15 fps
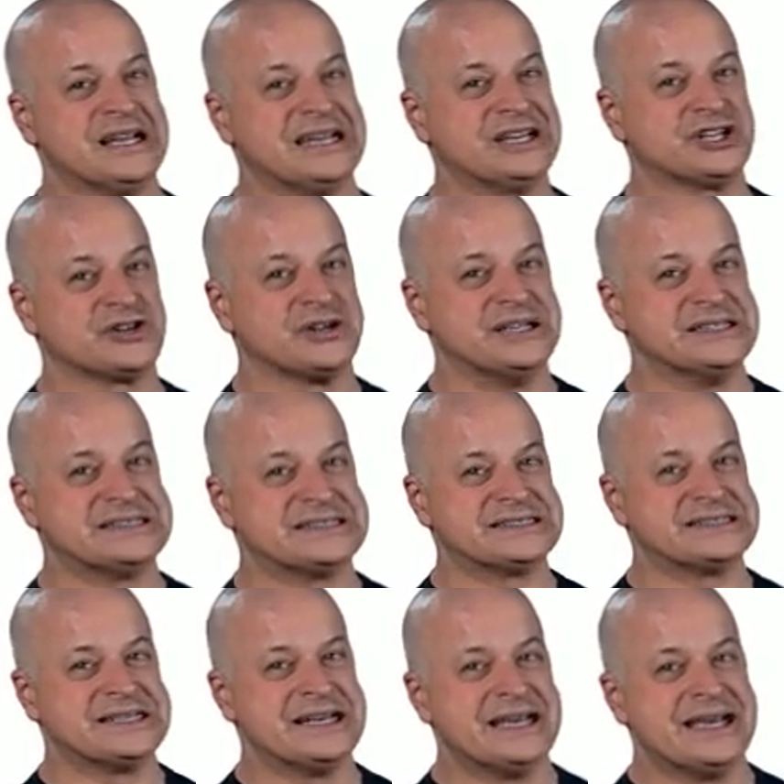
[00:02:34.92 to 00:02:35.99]
increase.
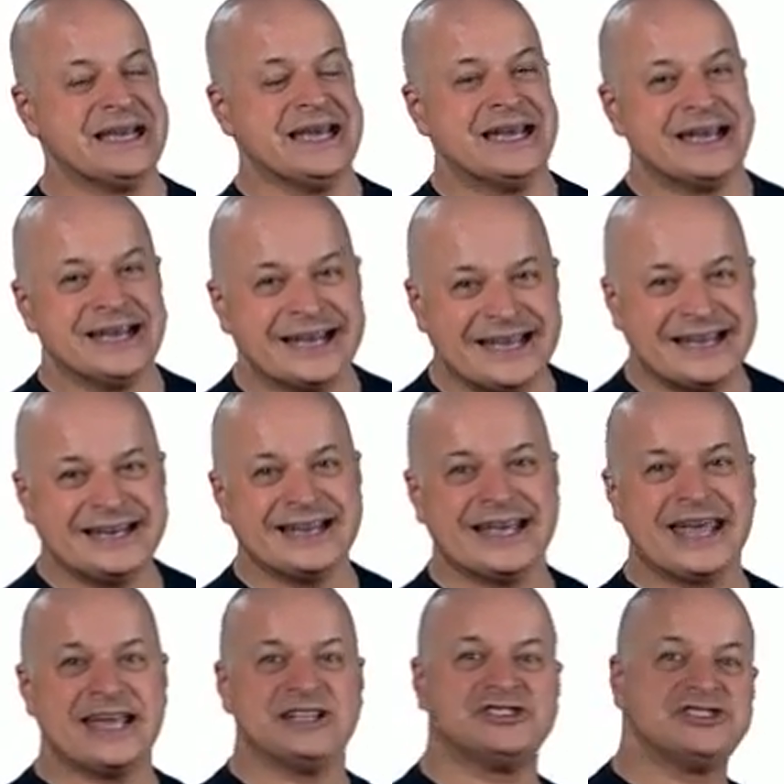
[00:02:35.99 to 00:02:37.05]
It
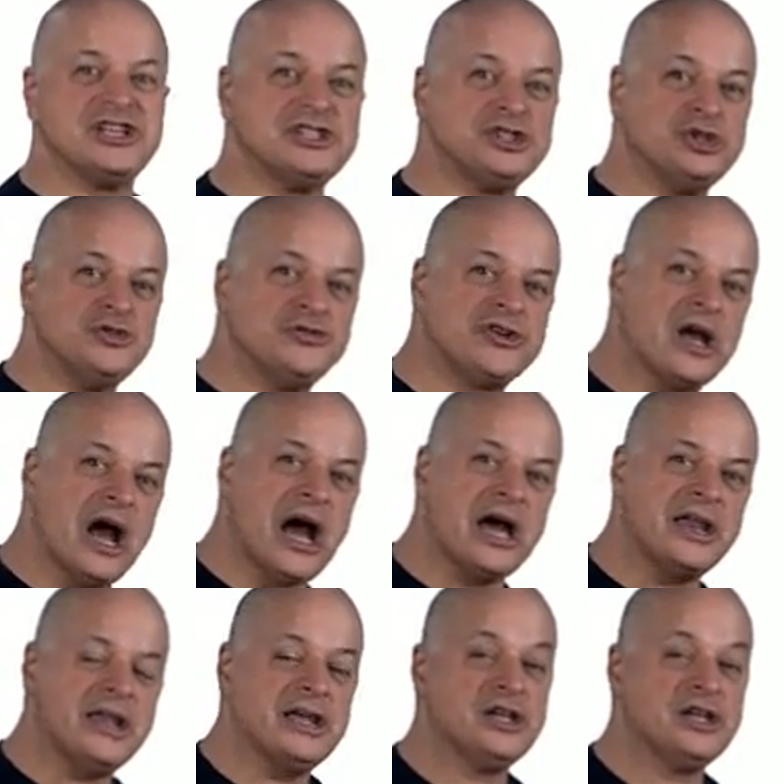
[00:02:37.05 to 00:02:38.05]
indicates that you've got